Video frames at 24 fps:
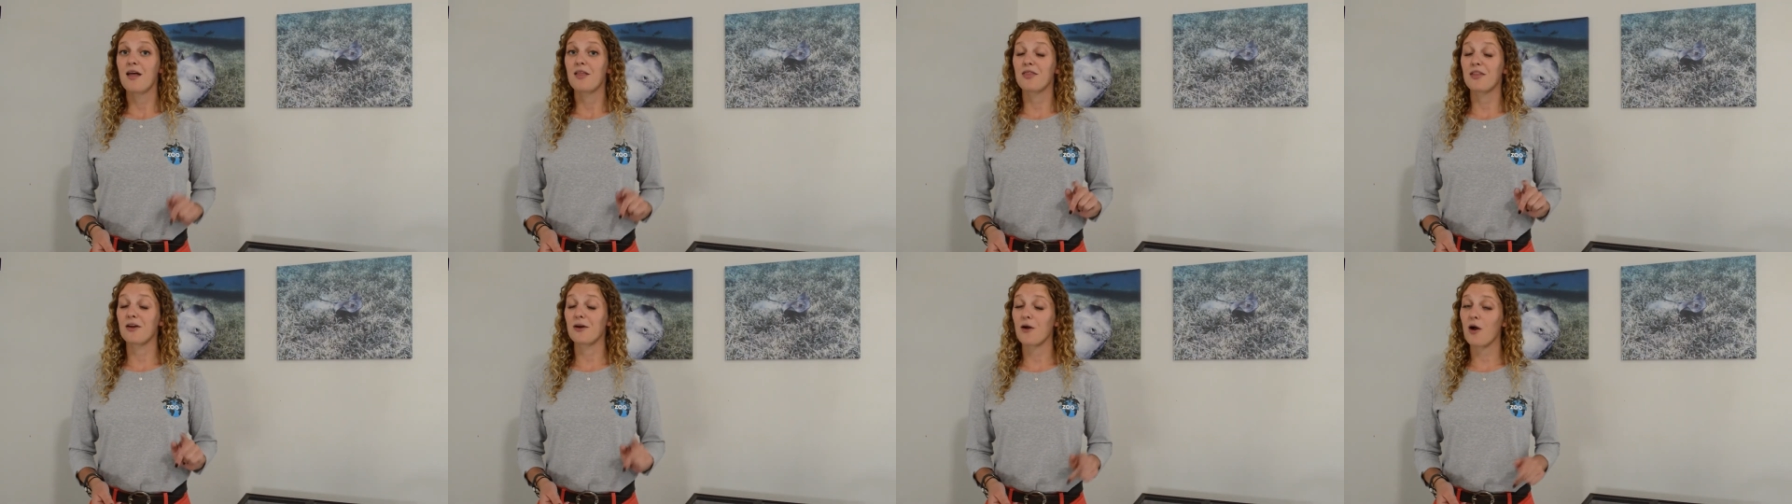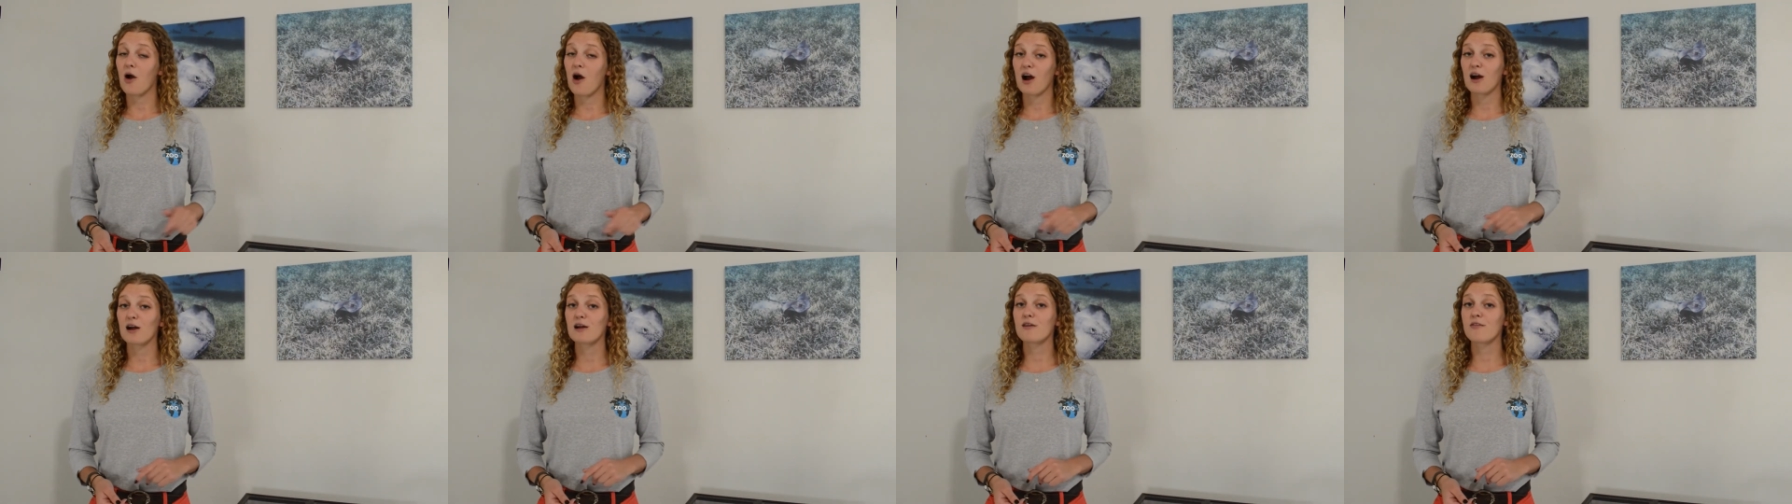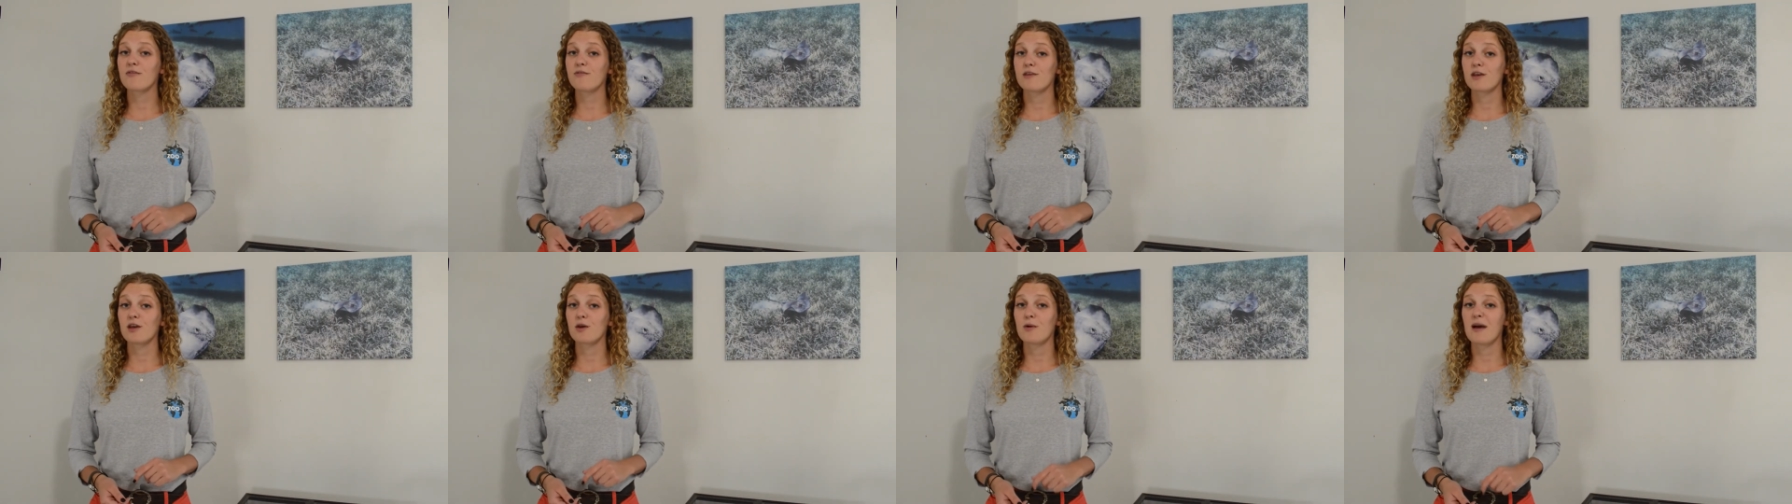there are a
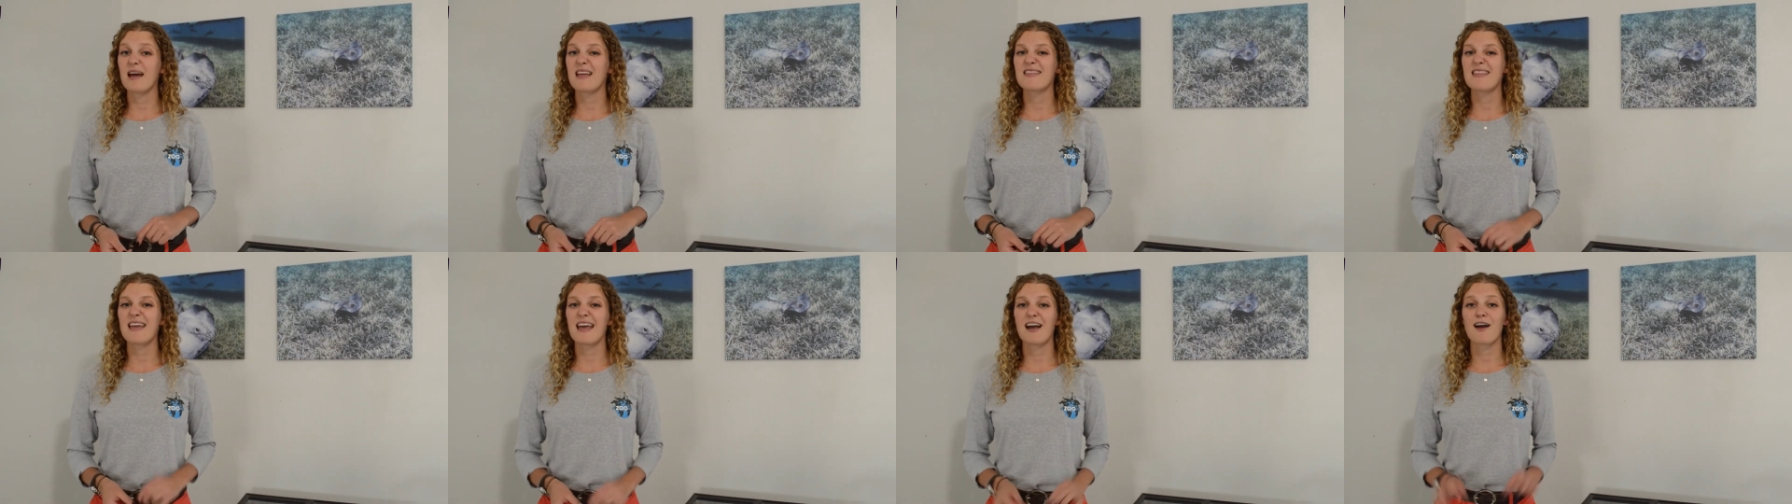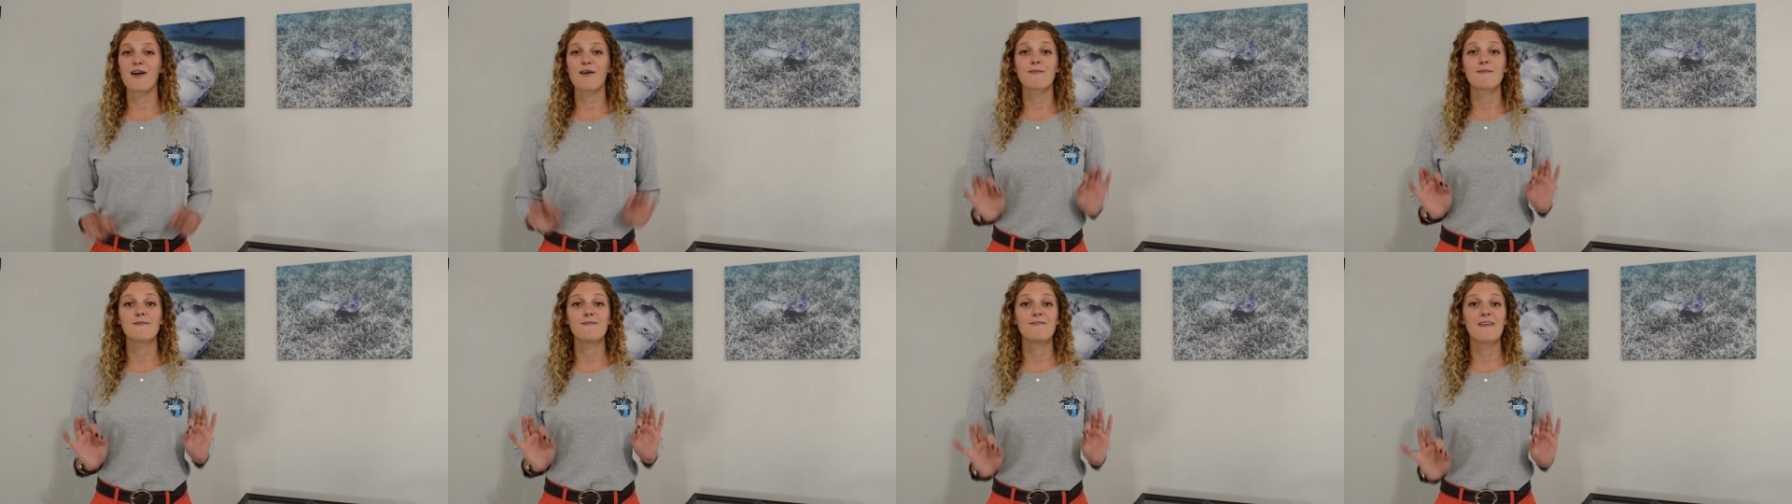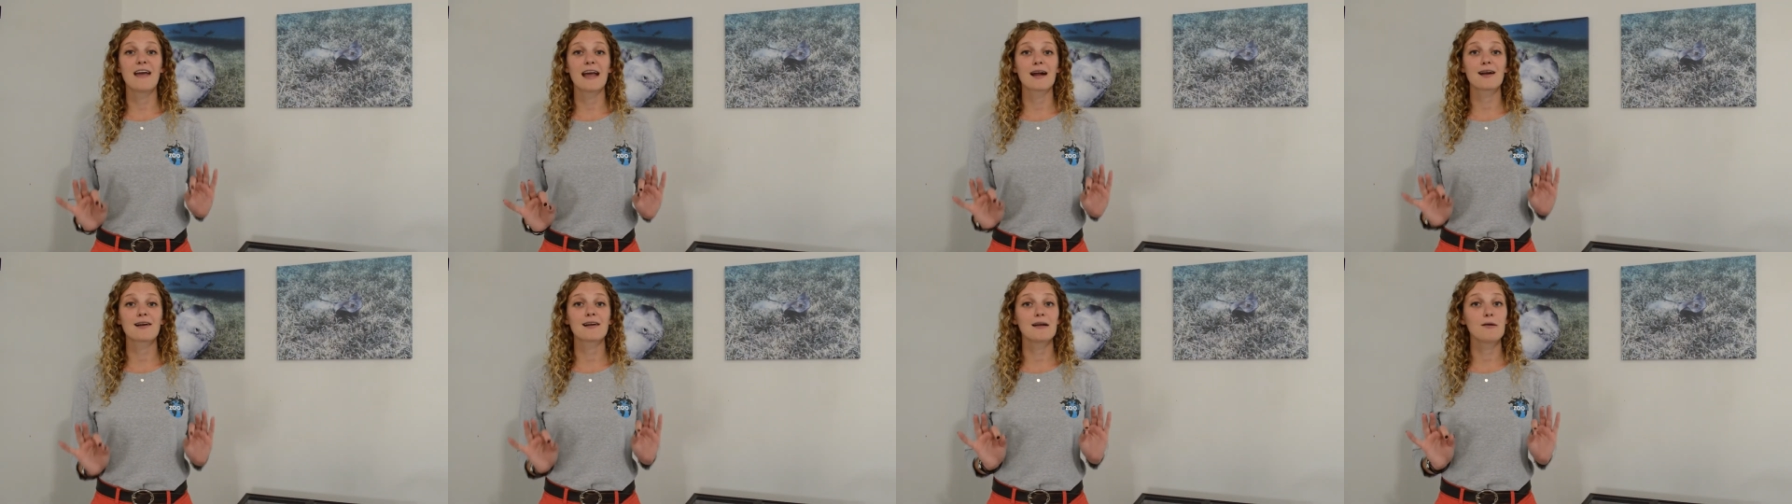few and they are
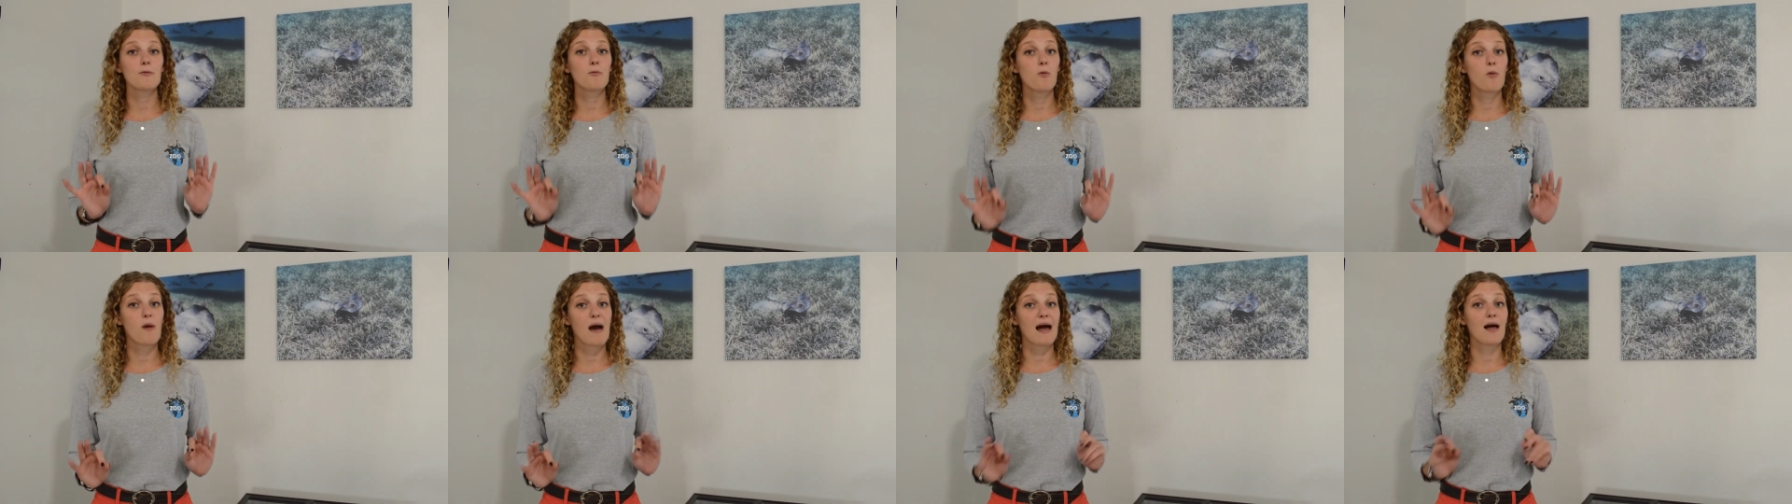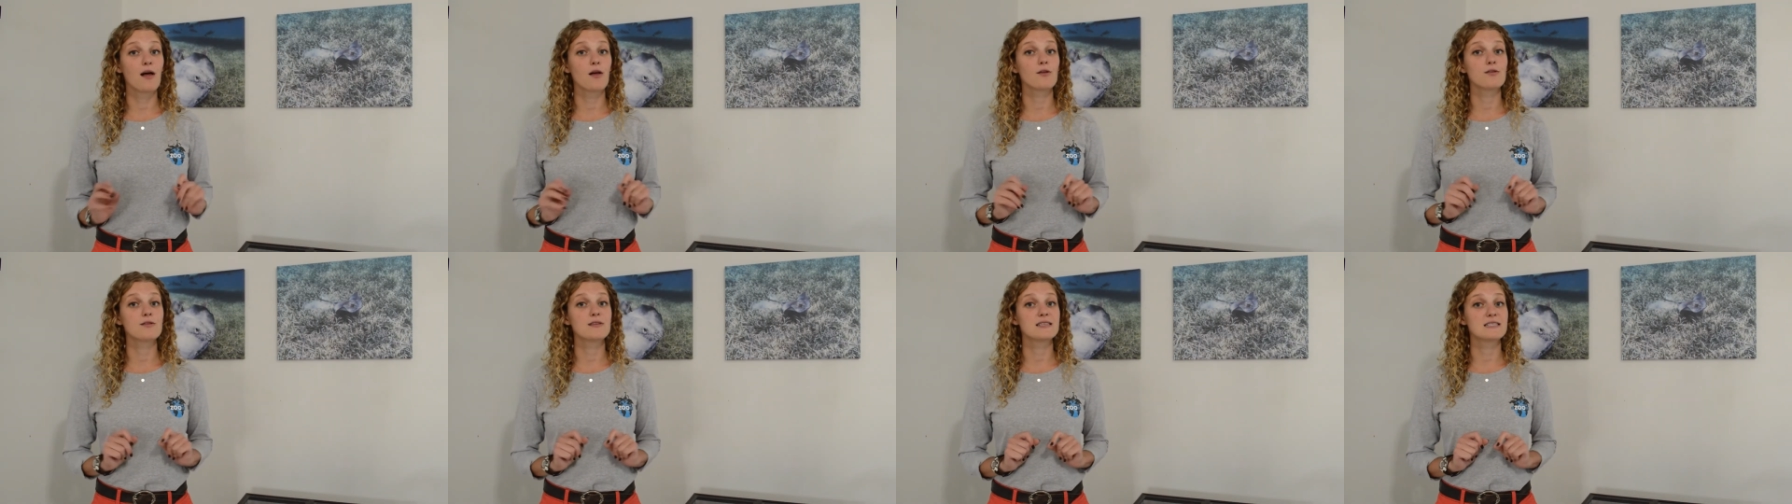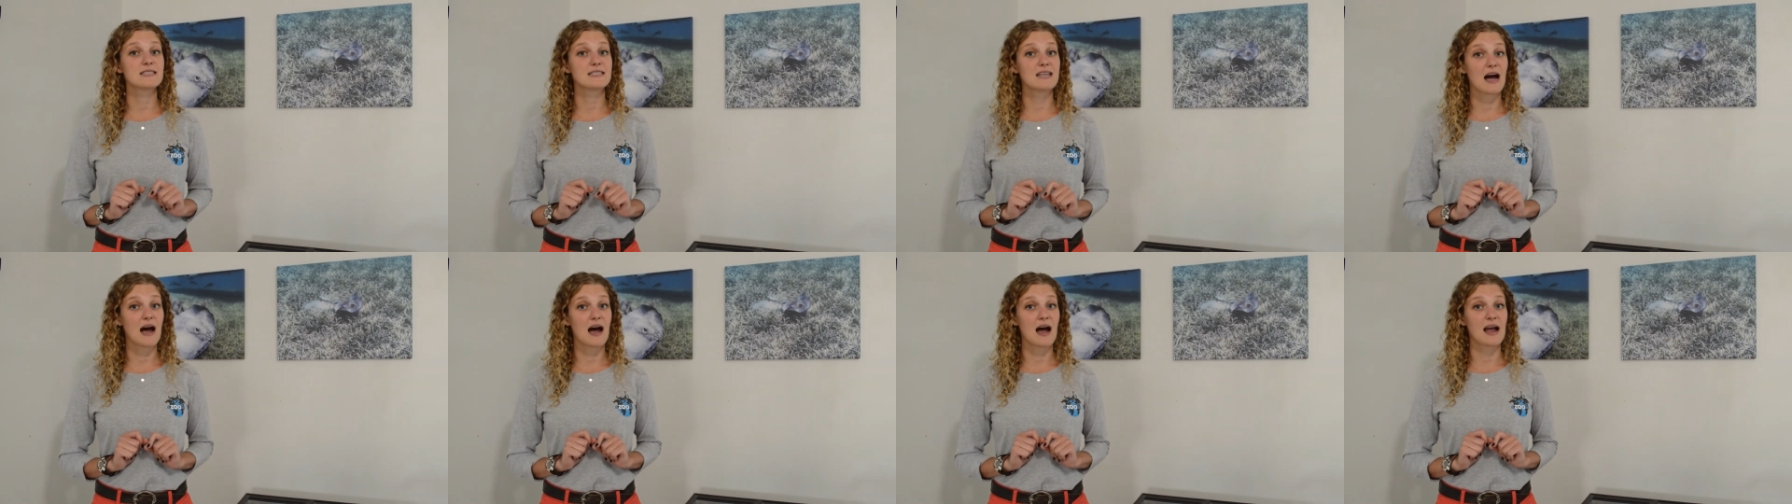very well
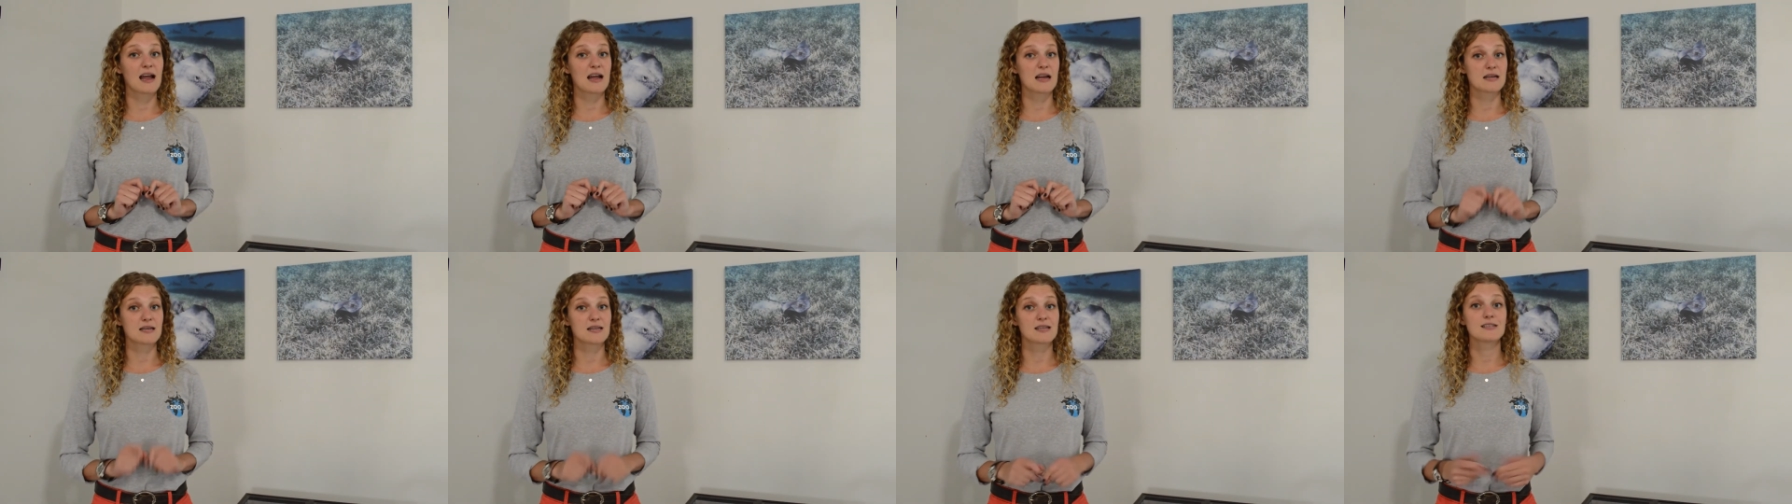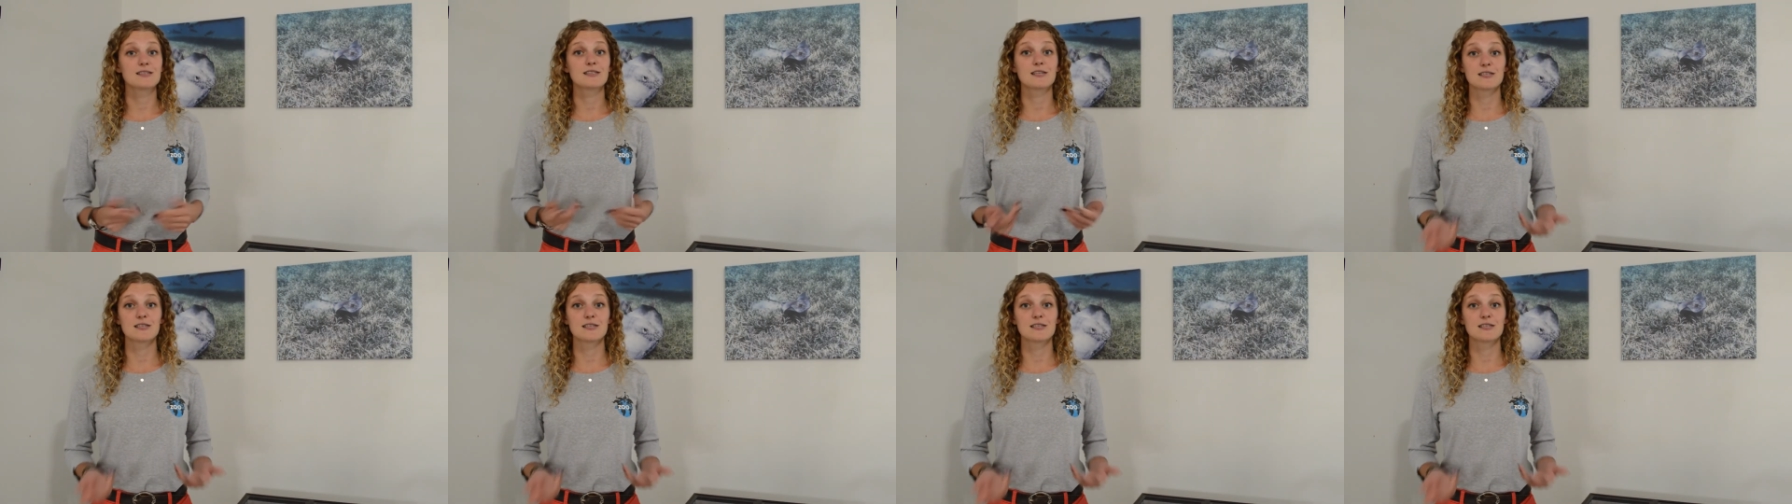designed